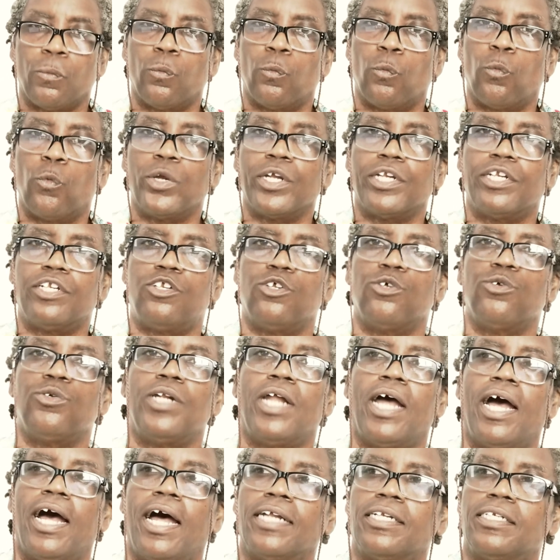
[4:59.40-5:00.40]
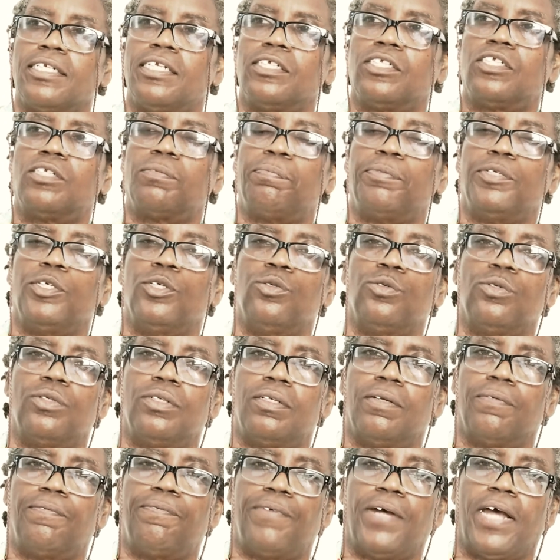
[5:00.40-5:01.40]
We do not dispute
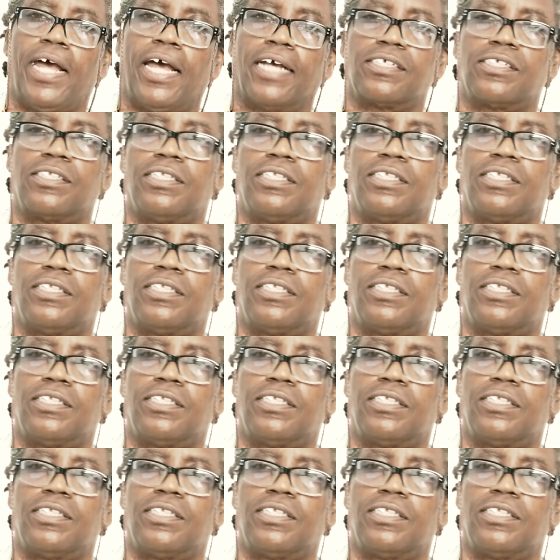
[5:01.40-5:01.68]
the facts.